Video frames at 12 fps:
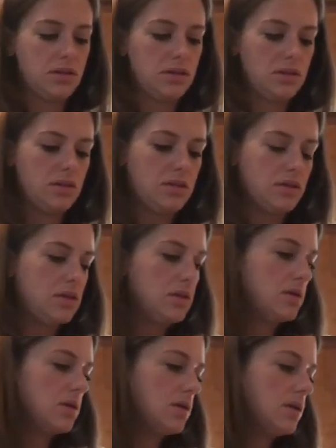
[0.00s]

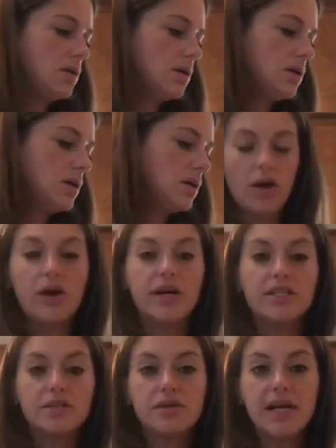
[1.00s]
All
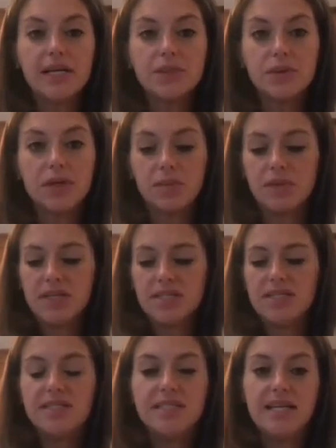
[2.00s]
right, so next we're gonna mix
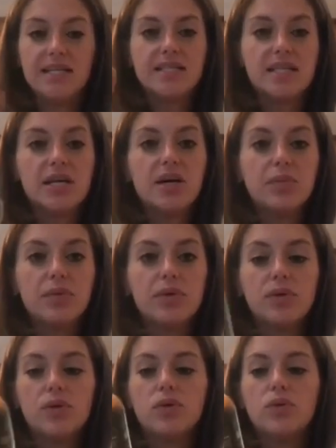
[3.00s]
in date syrup,
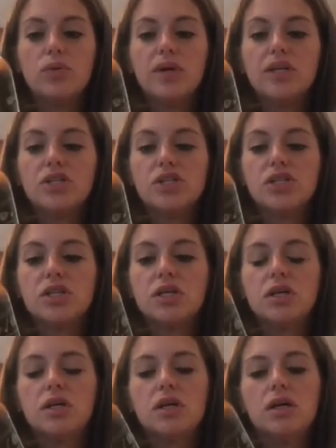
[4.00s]
which
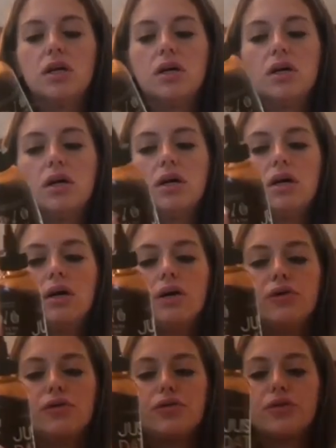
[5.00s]

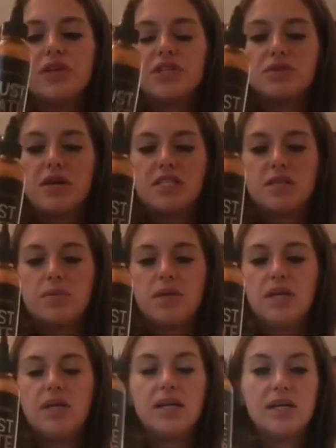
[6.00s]
for this
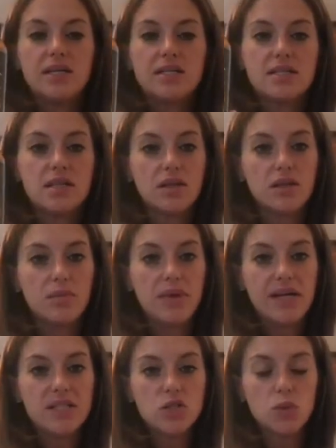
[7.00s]
recipe is the
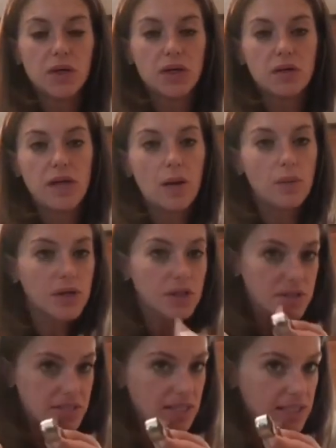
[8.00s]
main sweetener that we're
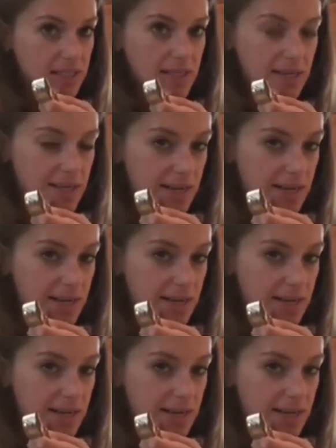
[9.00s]
using.